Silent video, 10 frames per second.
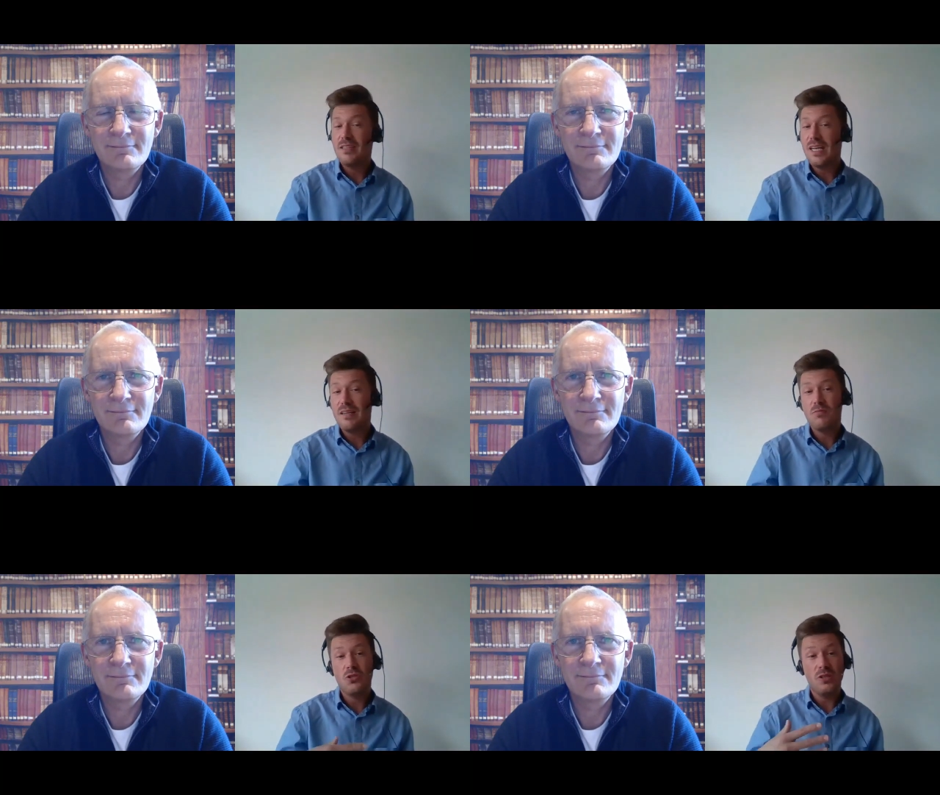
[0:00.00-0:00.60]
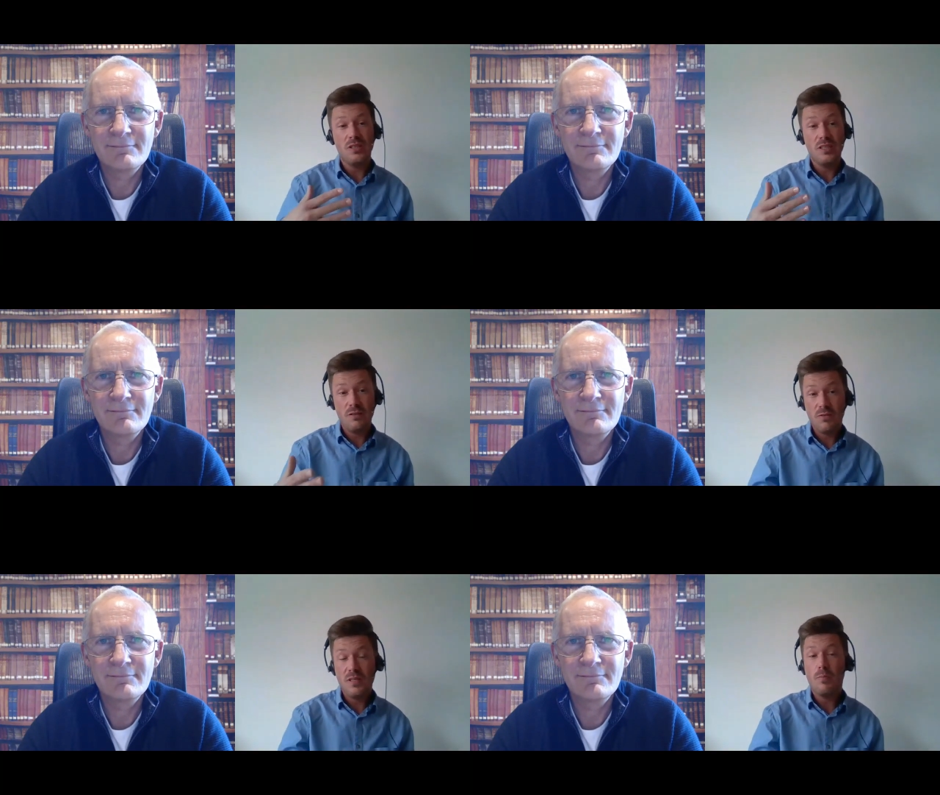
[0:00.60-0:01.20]
Speaker 1: They join
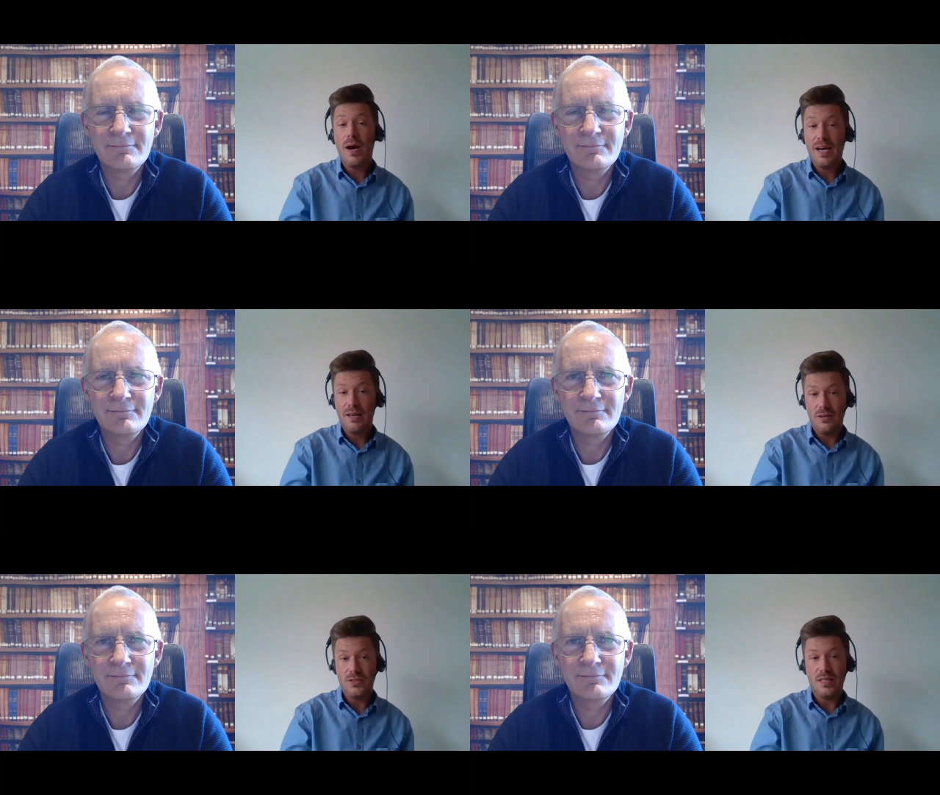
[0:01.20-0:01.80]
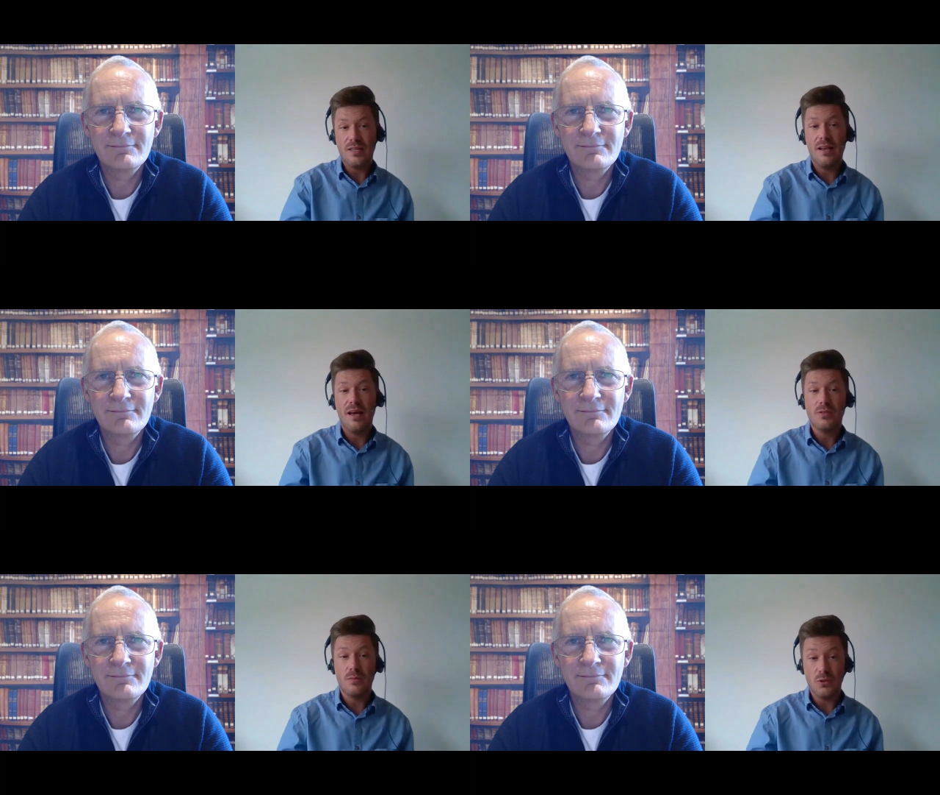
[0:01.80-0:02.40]
different pilots that
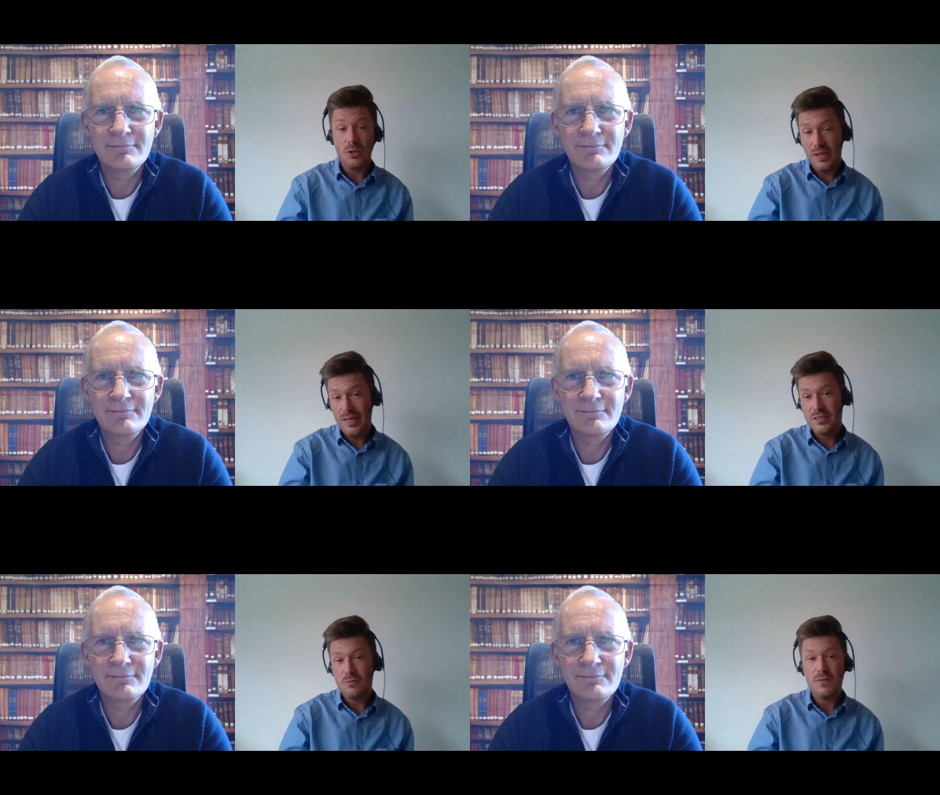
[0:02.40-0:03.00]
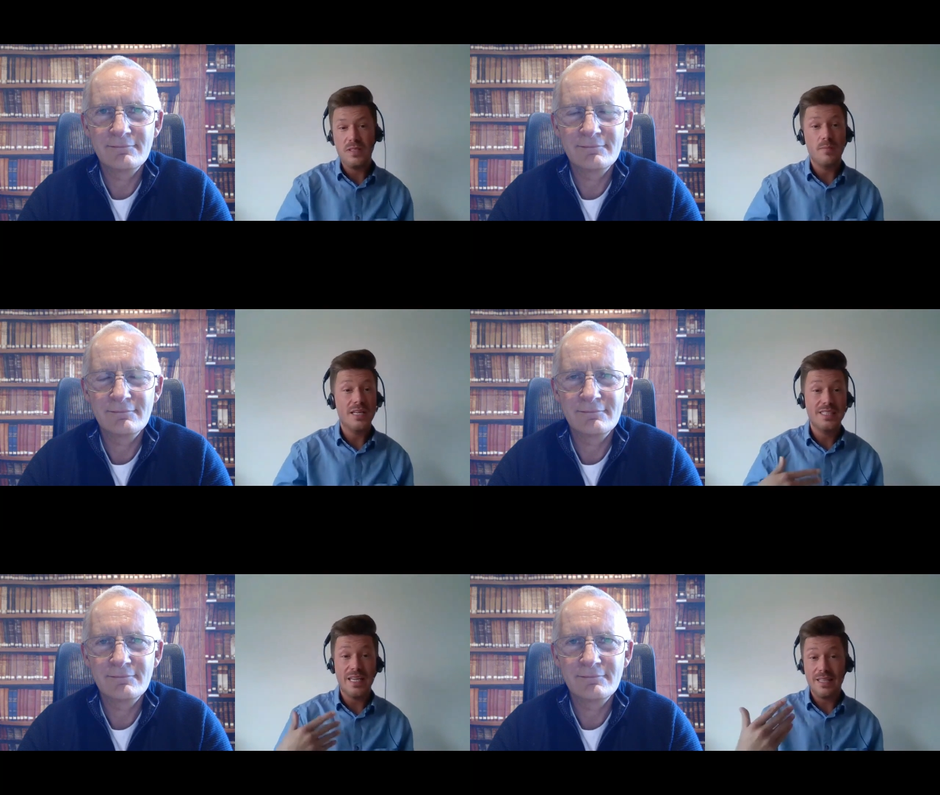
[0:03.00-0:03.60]
allow them to collect some feedback,
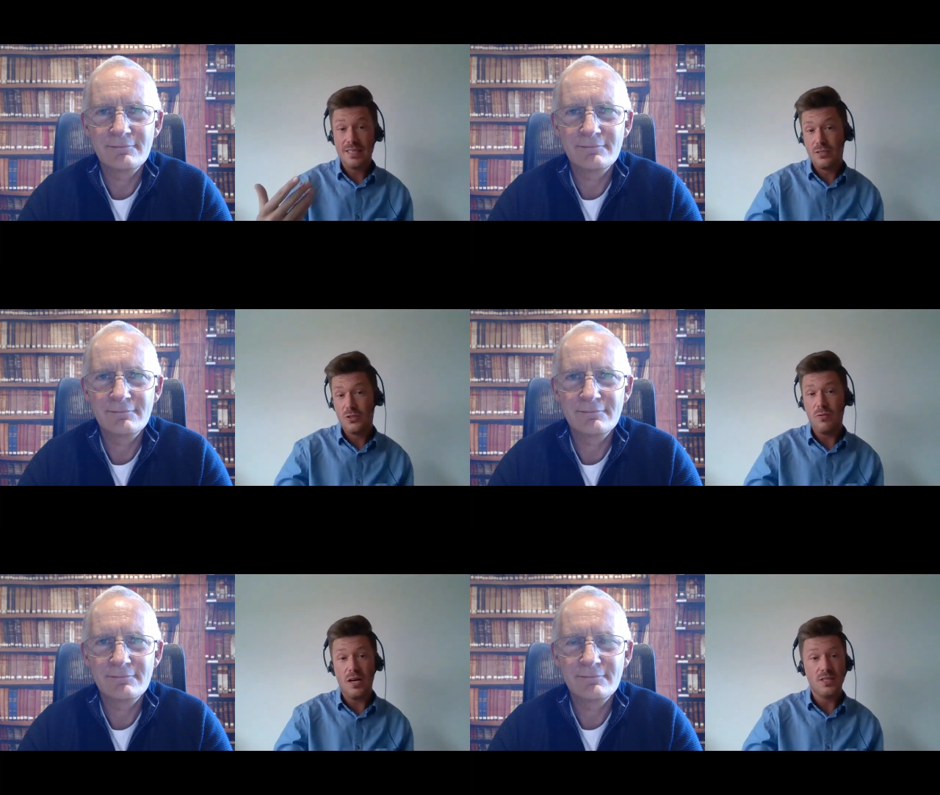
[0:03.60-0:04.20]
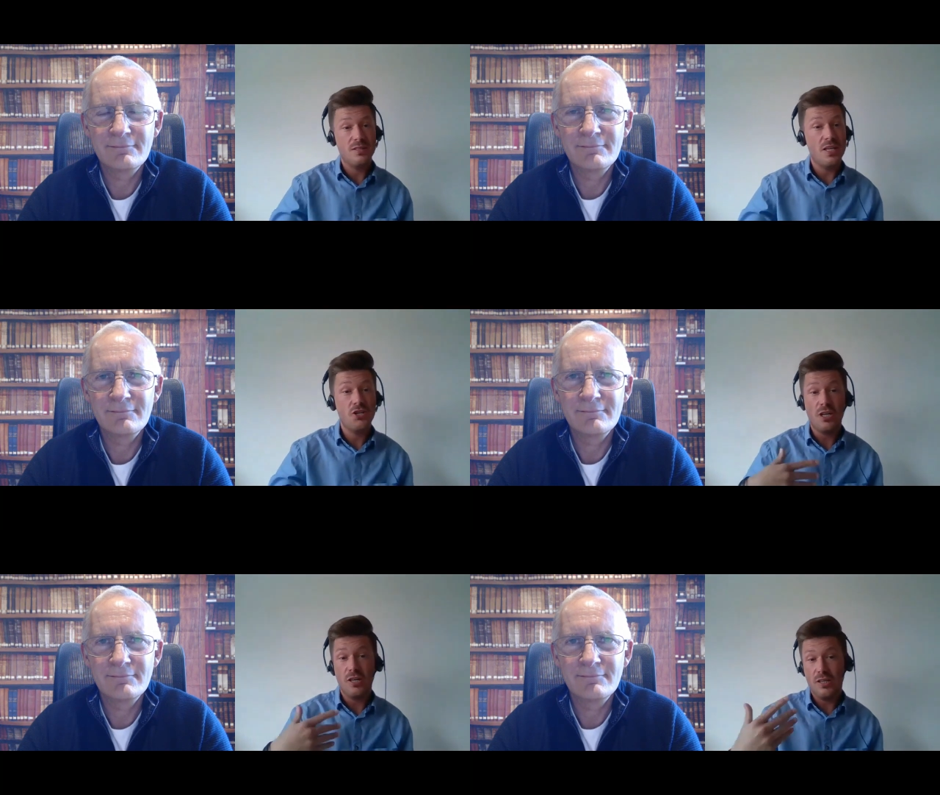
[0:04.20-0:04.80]
send it to us. They
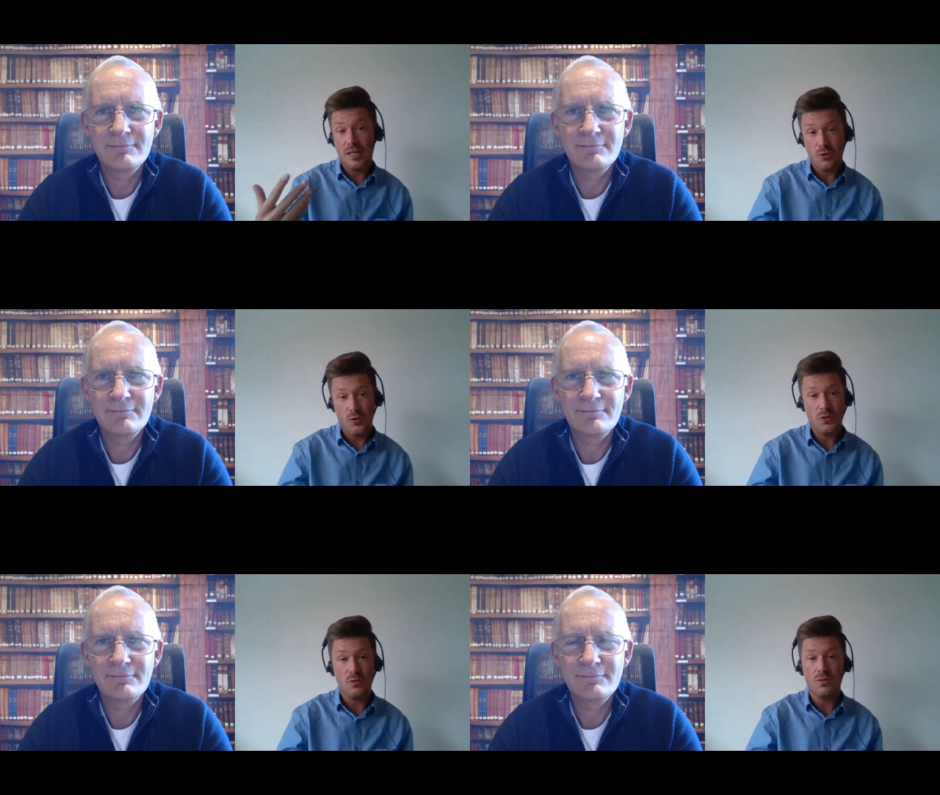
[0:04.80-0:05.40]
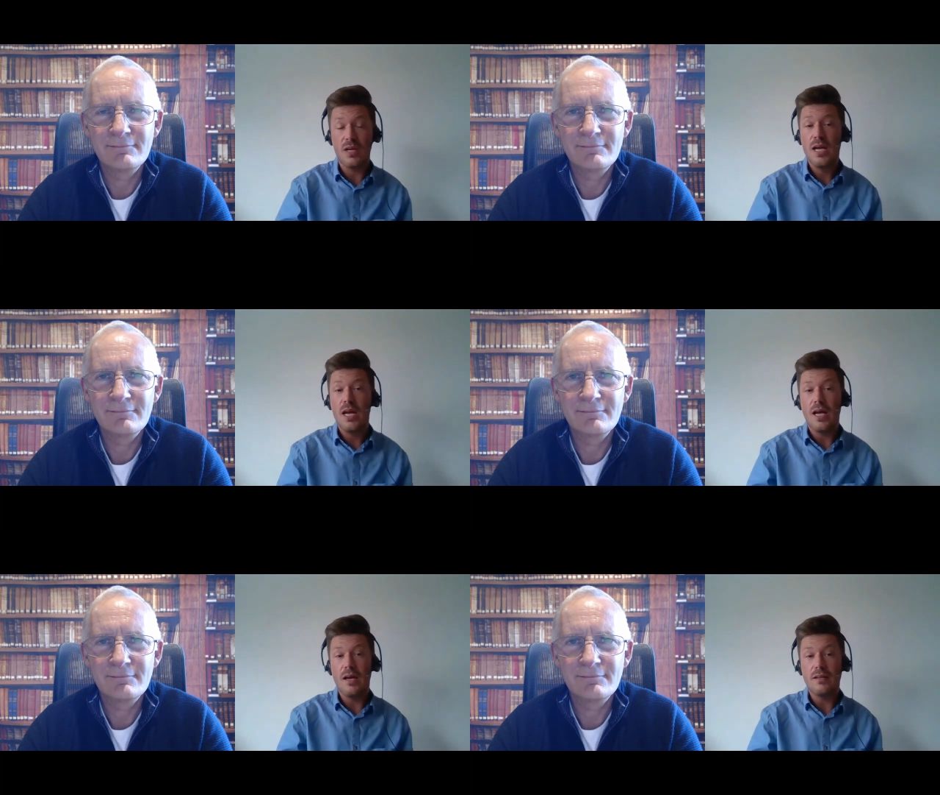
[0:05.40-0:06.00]
share that also on
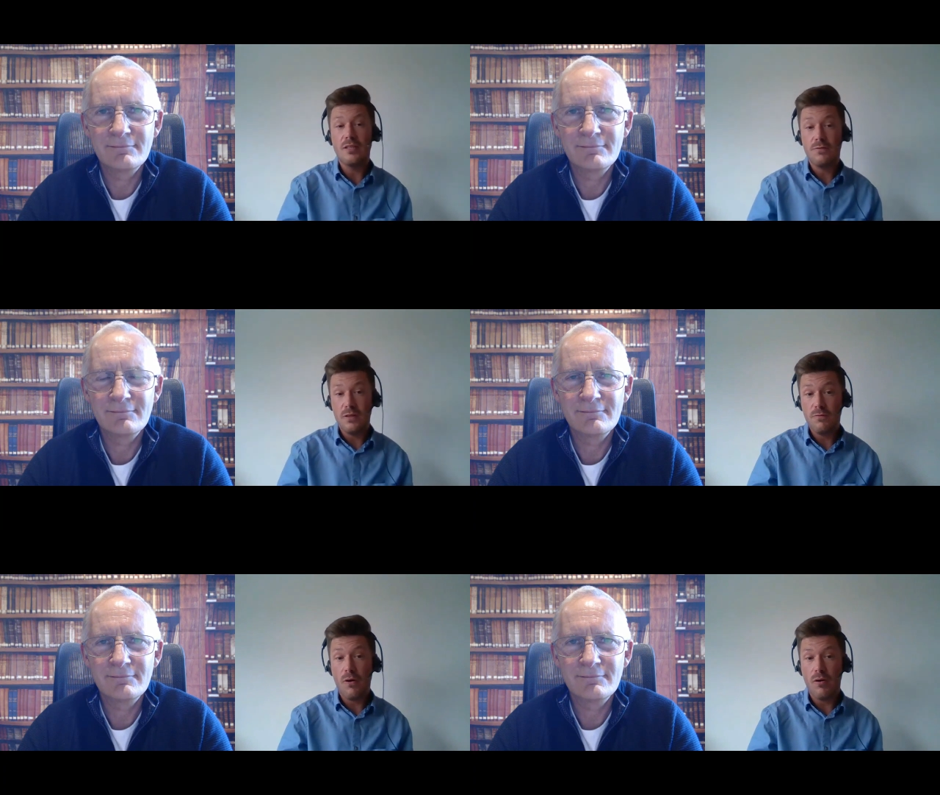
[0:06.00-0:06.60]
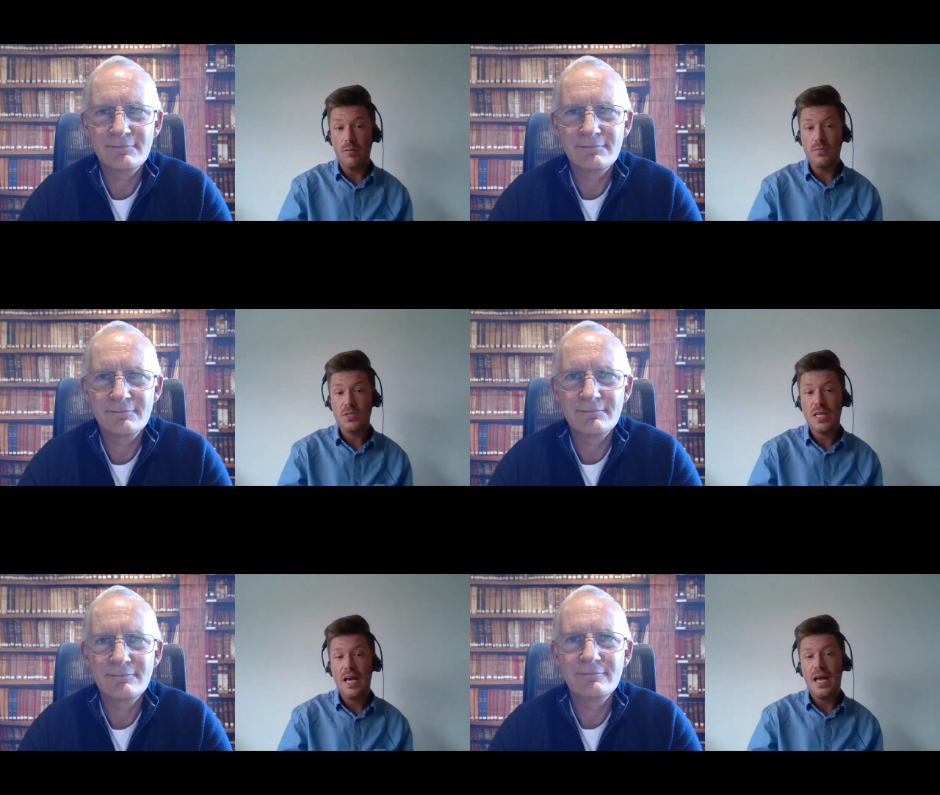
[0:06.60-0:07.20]
different forums,